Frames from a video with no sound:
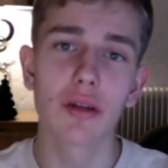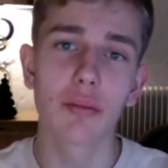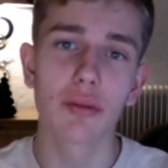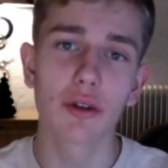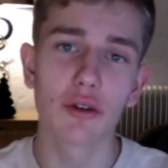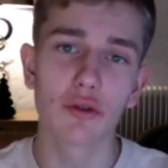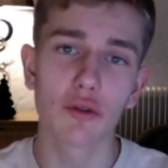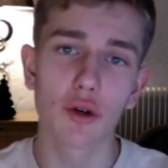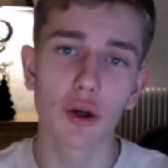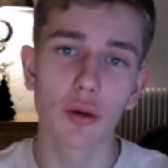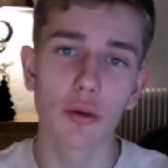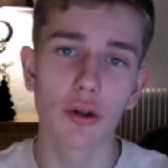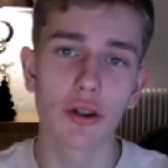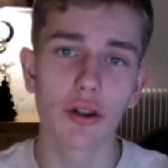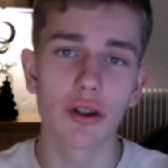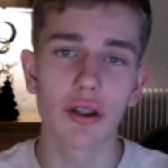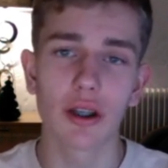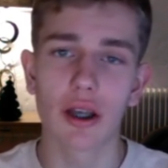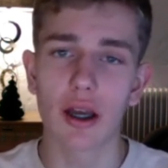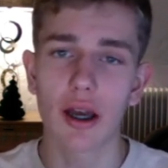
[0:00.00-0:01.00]

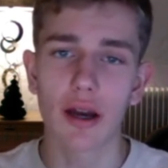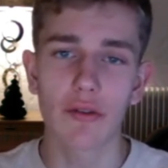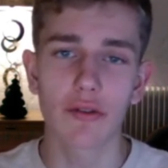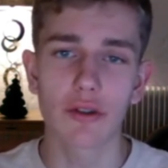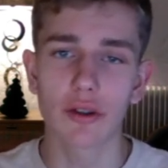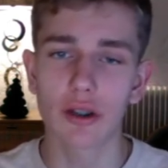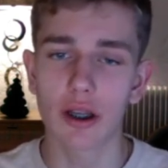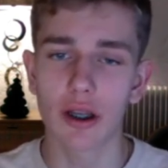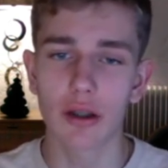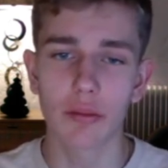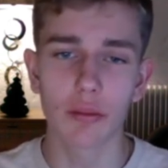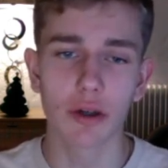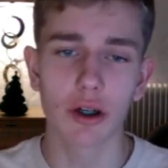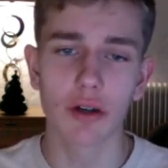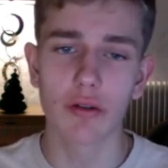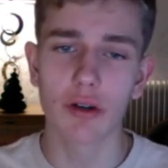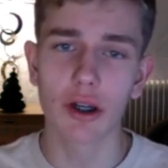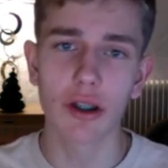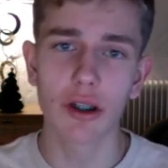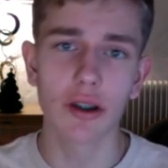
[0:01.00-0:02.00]
forward after that.
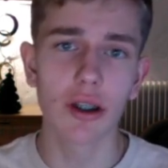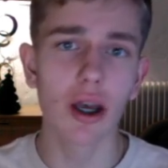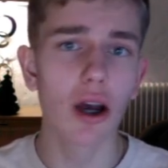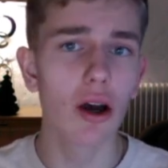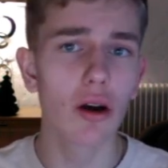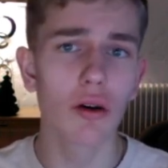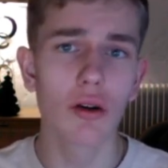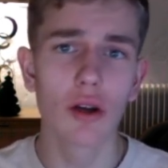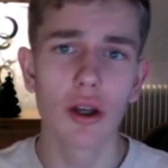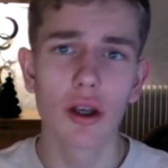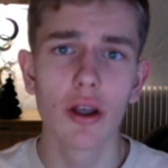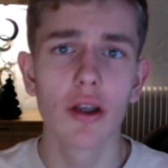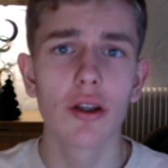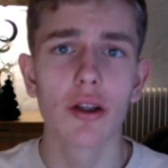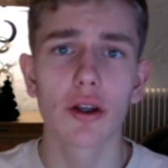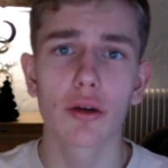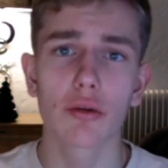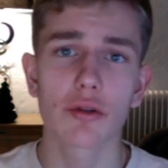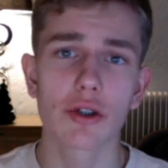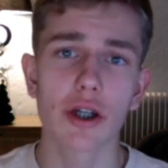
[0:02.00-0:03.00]
But right now,
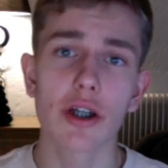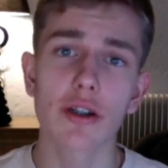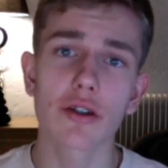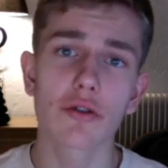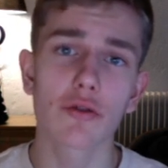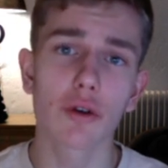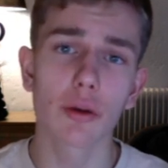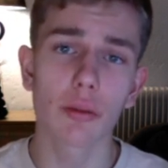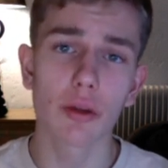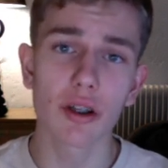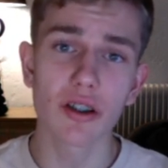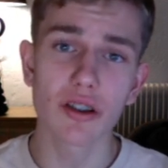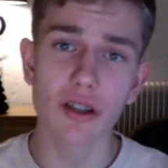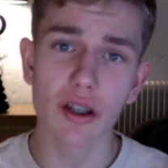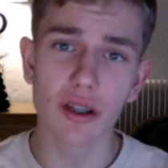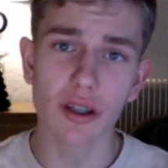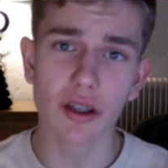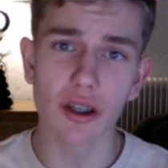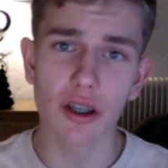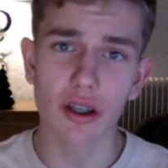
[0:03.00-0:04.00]
the quadratic formula is
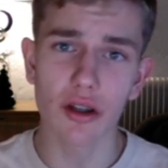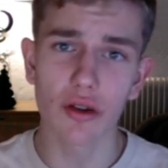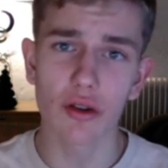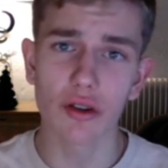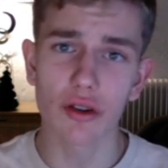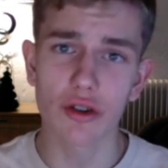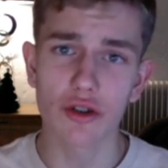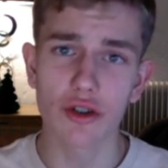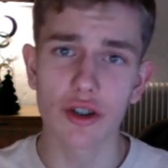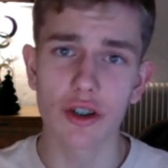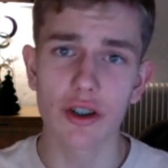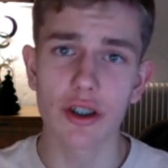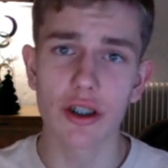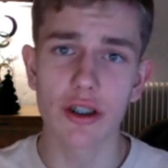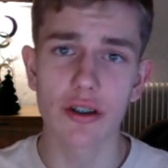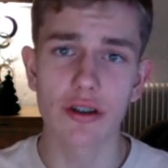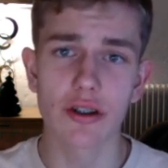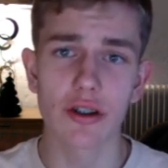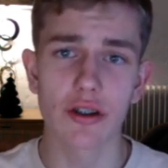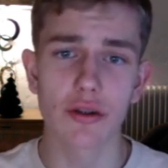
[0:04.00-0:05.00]
still key in
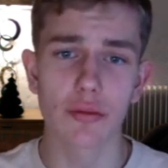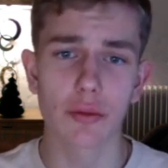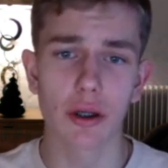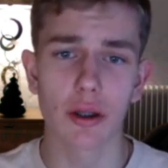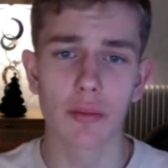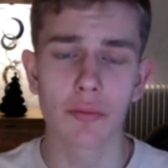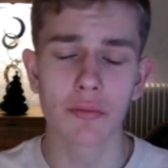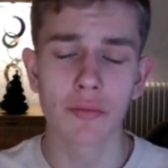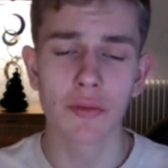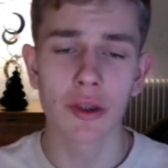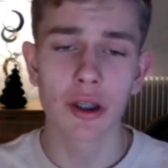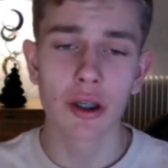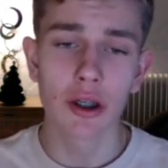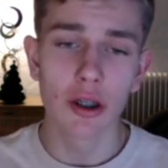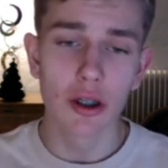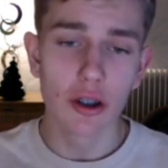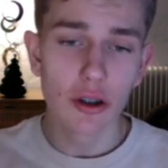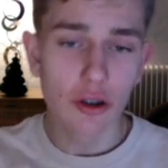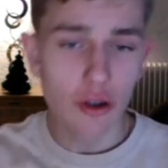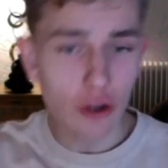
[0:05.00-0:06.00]
GCSE as well.
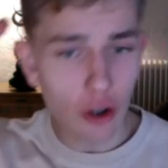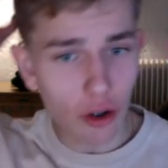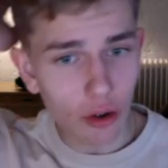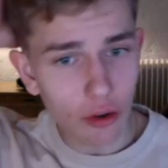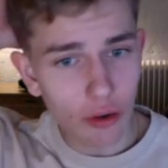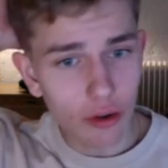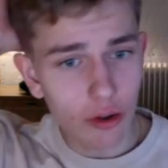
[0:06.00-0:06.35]
So